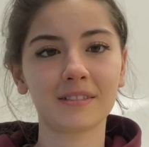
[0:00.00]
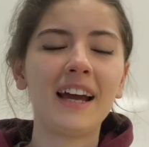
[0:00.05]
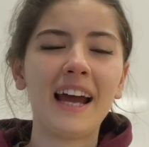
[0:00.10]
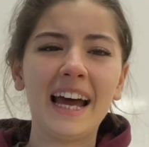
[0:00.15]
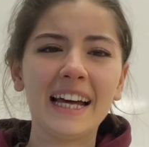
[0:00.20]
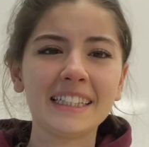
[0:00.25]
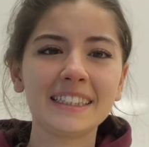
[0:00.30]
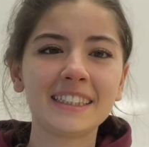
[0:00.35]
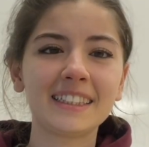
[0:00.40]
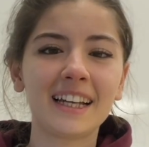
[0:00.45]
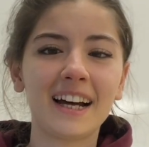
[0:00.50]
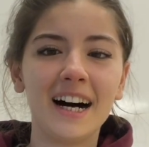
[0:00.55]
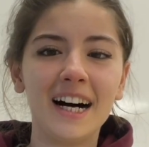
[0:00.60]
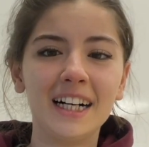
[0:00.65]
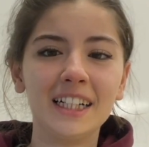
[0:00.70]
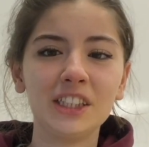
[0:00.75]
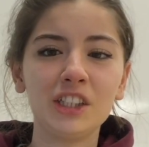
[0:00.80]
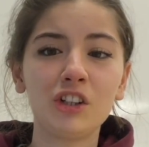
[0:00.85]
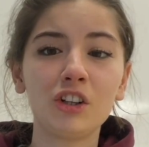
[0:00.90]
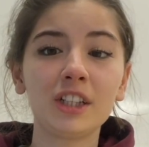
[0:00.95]
And
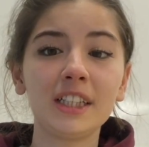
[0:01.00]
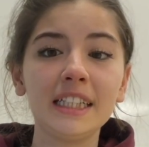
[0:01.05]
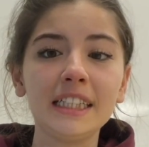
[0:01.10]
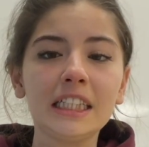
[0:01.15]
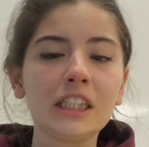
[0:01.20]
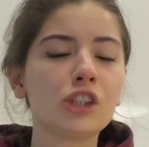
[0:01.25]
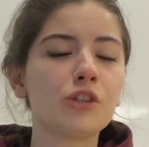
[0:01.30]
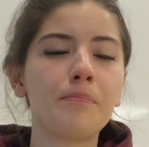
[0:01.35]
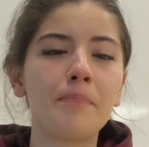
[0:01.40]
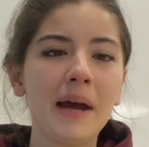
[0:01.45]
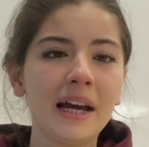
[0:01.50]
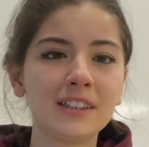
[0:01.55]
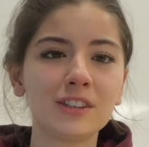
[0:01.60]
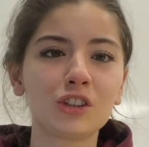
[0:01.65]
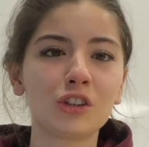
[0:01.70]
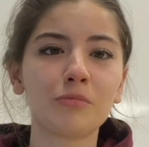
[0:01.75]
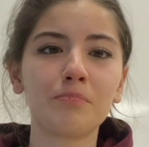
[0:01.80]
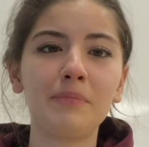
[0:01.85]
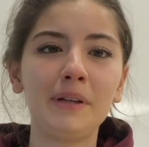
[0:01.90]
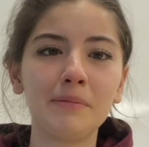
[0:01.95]
you don't need to depend
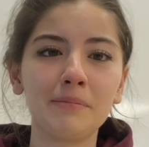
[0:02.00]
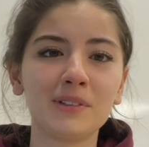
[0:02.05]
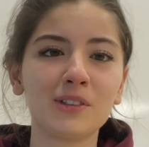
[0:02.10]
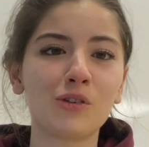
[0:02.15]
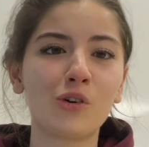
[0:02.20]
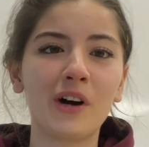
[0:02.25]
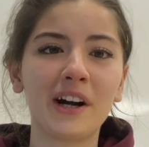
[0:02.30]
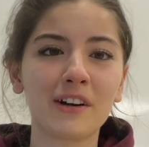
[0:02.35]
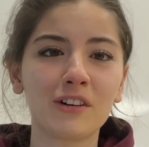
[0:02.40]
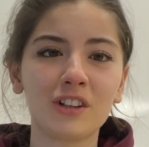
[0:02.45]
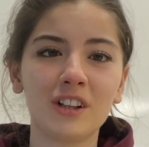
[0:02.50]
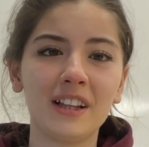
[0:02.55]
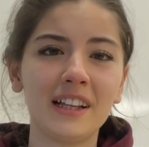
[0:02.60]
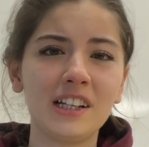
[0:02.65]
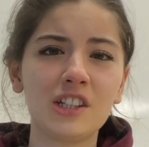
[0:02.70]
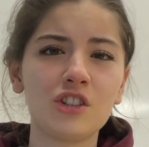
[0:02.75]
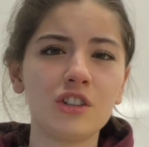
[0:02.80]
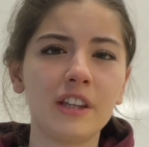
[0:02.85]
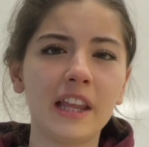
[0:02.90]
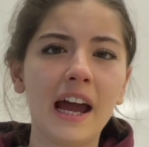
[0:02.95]
on people who are gonna
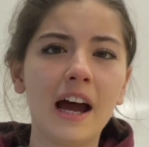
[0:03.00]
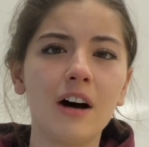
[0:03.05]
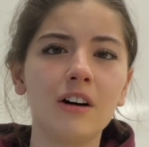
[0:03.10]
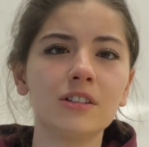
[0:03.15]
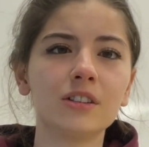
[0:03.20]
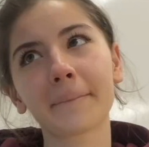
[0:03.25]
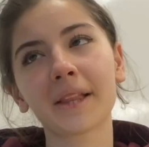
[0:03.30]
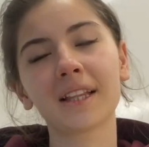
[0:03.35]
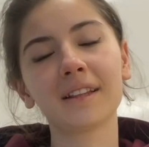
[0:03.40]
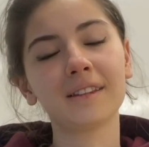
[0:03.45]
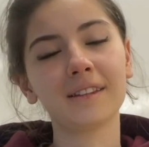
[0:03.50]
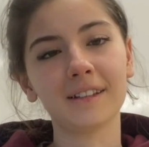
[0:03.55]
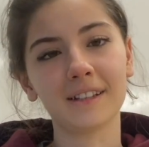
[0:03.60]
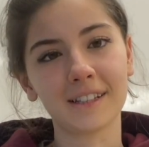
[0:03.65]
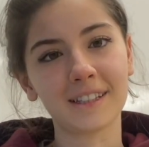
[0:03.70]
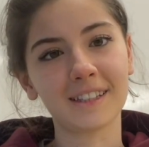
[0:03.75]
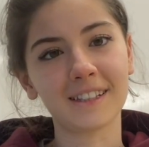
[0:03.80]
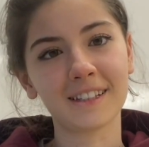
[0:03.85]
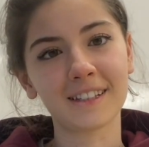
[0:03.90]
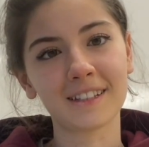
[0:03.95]
let you down.
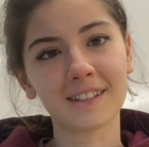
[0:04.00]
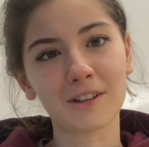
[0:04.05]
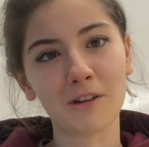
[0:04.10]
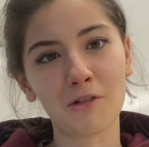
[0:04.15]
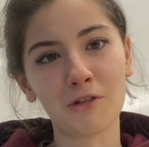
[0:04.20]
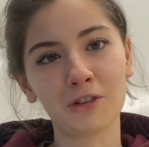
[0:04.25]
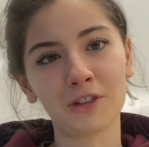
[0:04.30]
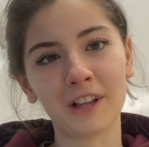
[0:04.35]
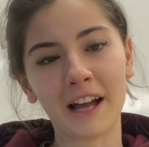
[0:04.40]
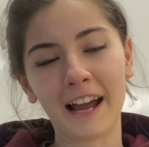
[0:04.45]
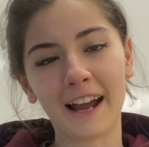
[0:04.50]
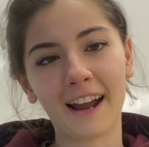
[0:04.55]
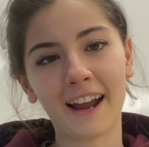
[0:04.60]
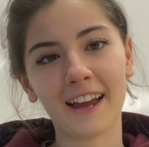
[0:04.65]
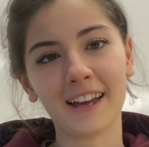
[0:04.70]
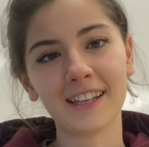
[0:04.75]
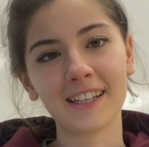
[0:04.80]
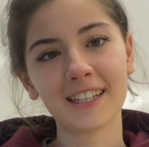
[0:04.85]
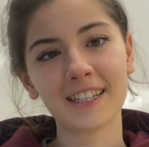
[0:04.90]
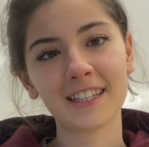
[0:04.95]
This is all, I
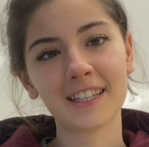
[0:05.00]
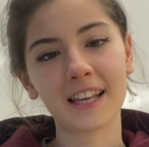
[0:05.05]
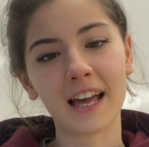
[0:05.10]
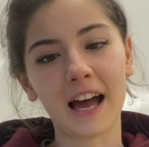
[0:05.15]
guess.